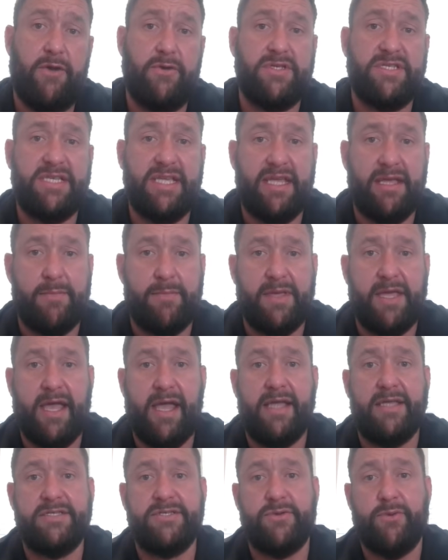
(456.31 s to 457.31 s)
or
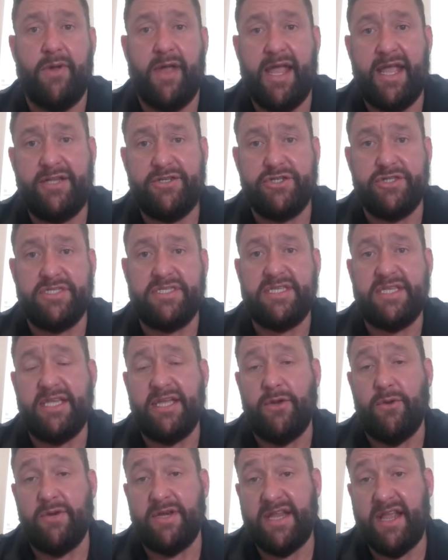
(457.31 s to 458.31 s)
CMBS or
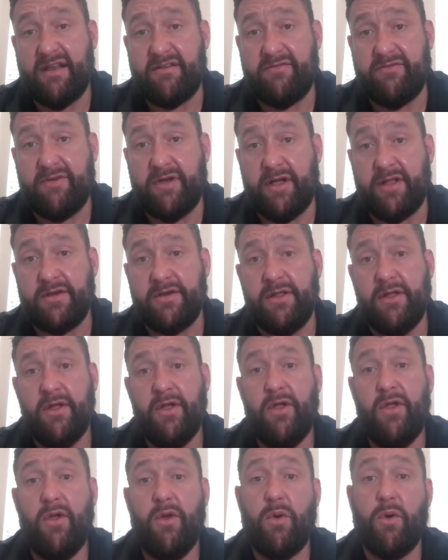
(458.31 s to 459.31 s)
agency or debt fund
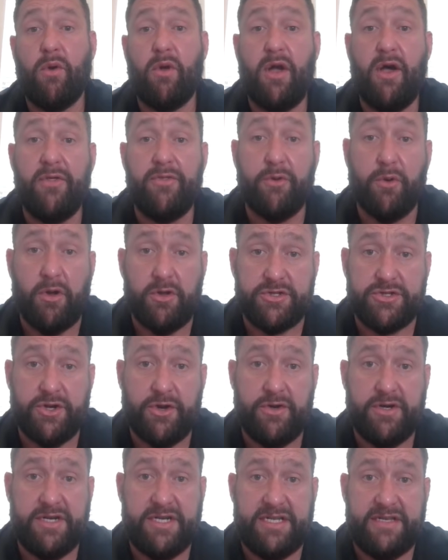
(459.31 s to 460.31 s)
or other
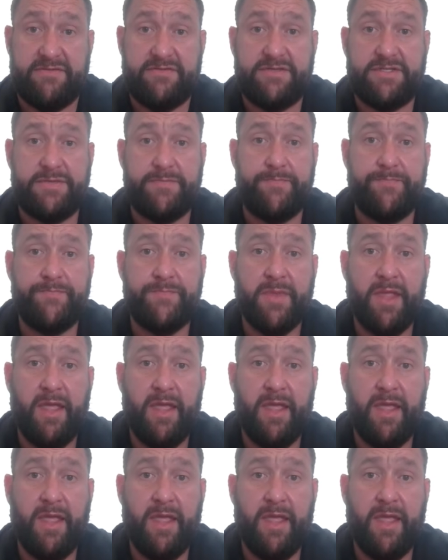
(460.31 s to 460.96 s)
alternatives.